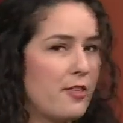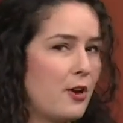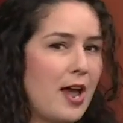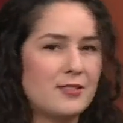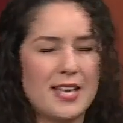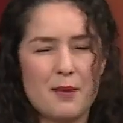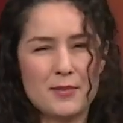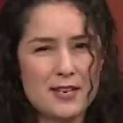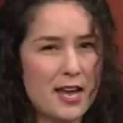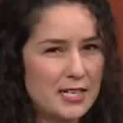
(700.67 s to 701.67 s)
They're housing up
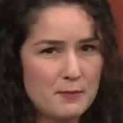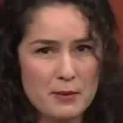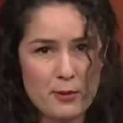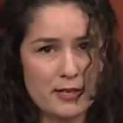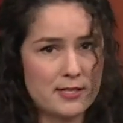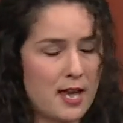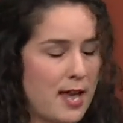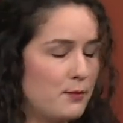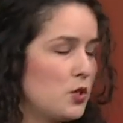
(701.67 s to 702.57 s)
to 90 people at a time.